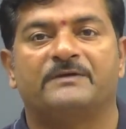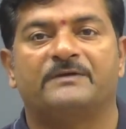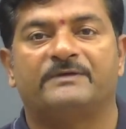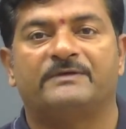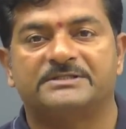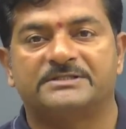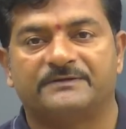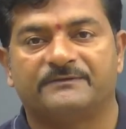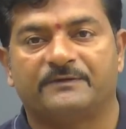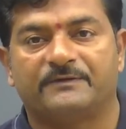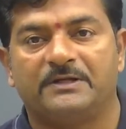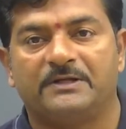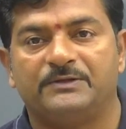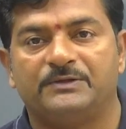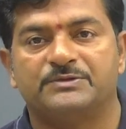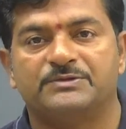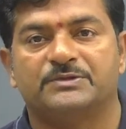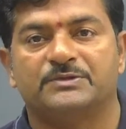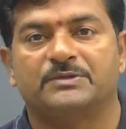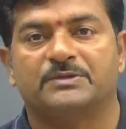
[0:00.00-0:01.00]
first of all
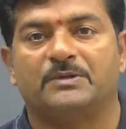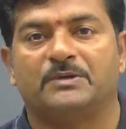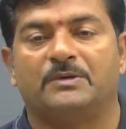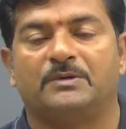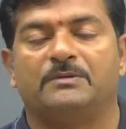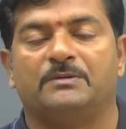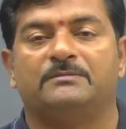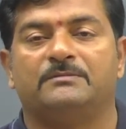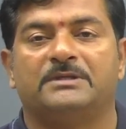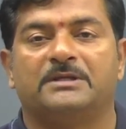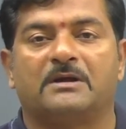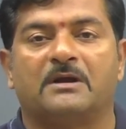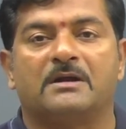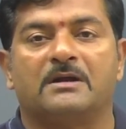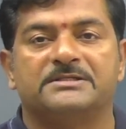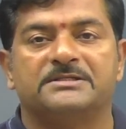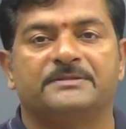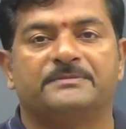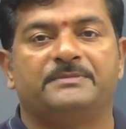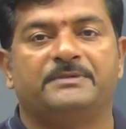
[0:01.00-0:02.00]
you should know the
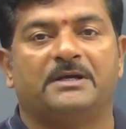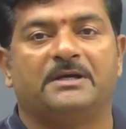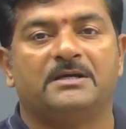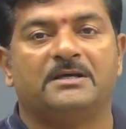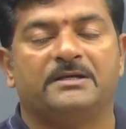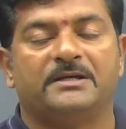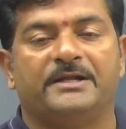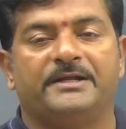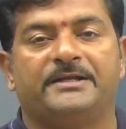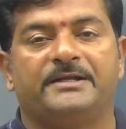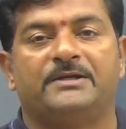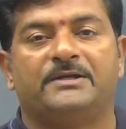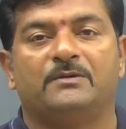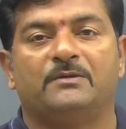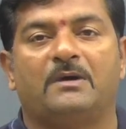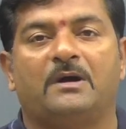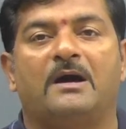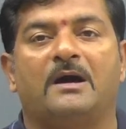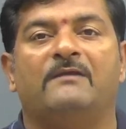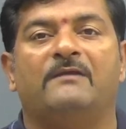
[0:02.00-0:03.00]
concept related
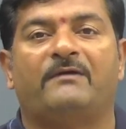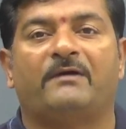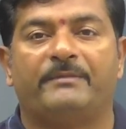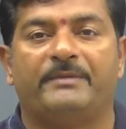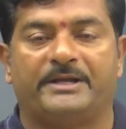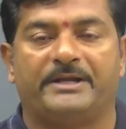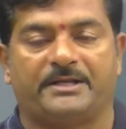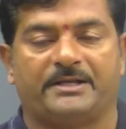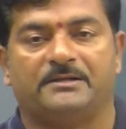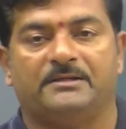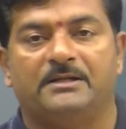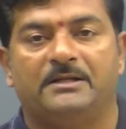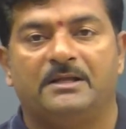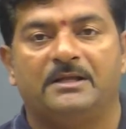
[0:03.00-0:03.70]
to alphabet.